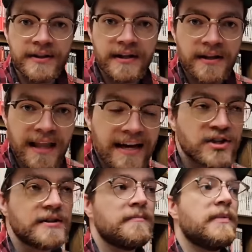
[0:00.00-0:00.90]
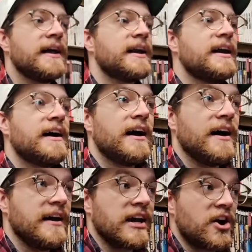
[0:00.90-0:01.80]
a collection, but
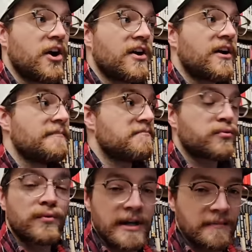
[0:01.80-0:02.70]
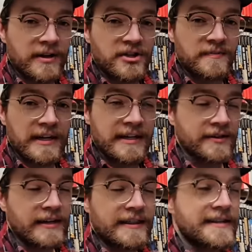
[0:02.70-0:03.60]
uh, it caught on pretty much immediately. At the